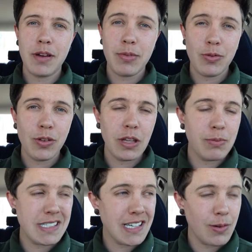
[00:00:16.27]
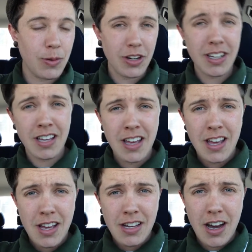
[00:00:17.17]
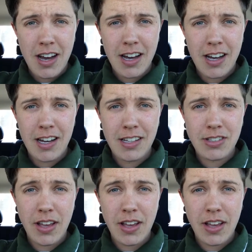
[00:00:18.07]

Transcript: I've been really busy at work, uh,